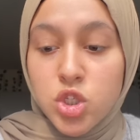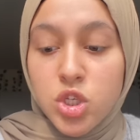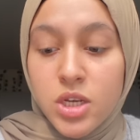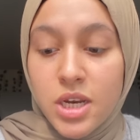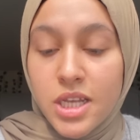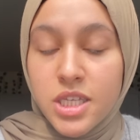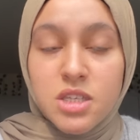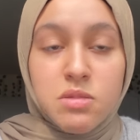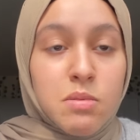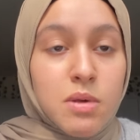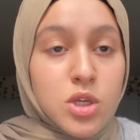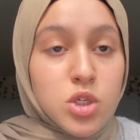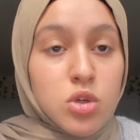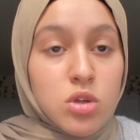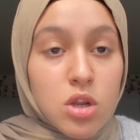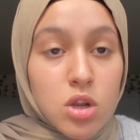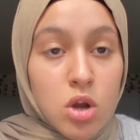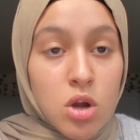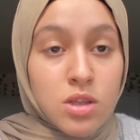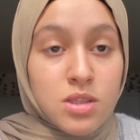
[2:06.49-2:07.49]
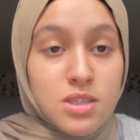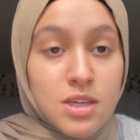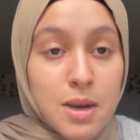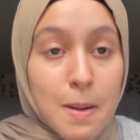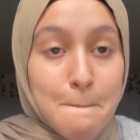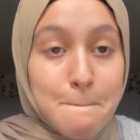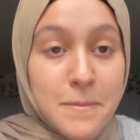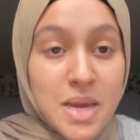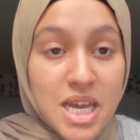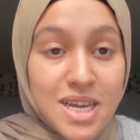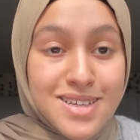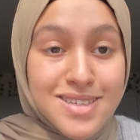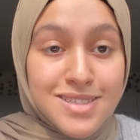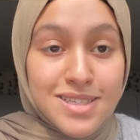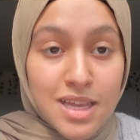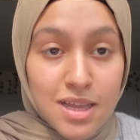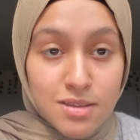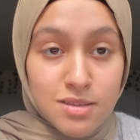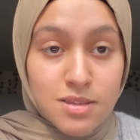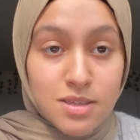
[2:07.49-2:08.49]
You need to make sure the content makes
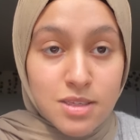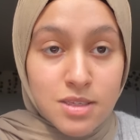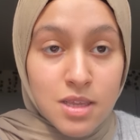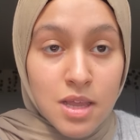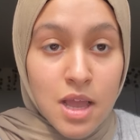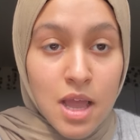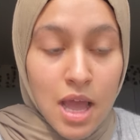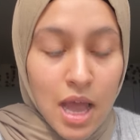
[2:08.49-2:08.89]
sense